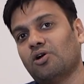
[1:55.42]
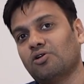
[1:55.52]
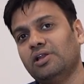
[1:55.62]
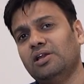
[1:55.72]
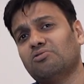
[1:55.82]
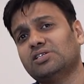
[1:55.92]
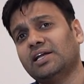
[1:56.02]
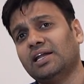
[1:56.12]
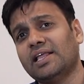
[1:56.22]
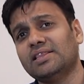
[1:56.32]
not only
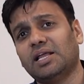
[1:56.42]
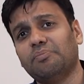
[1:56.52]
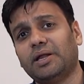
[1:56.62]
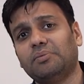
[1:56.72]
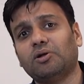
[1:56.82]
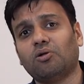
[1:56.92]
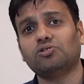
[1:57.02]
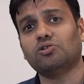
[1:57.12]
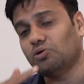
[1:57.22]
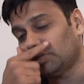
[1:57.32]
looks at length and breadth but
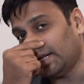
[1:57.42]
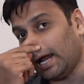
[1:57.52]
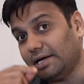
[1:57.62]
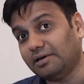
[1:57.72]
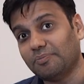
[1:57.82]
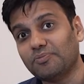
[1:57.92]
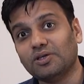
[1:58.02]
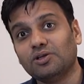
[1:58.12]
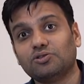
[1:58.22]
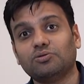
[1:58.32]
also looks at height.
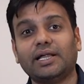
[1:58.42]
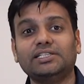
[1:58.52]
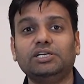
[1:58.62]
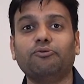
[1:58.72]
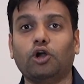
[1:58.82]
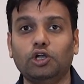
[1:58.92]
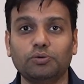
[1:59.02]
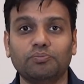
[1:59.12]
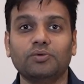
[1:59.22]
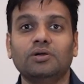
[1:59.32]
So that's the
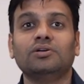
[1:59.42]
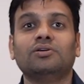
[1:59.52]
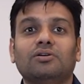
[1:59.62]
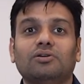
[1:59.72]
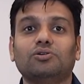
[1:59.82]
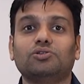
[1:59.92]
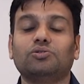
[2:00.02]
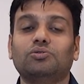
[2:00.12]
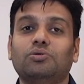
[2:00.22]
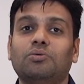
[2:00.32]
volume.
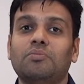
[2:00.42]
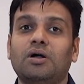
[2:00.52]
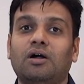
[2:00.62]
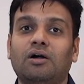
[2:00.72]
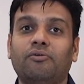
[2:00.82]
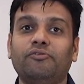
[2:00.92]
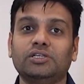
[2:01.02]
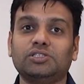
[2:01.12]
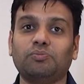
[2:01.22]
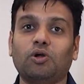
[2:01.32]

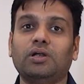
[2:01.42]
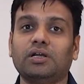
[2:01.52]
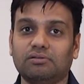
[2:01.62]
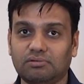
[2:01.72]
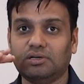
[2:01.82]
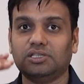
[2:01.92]
With a smaller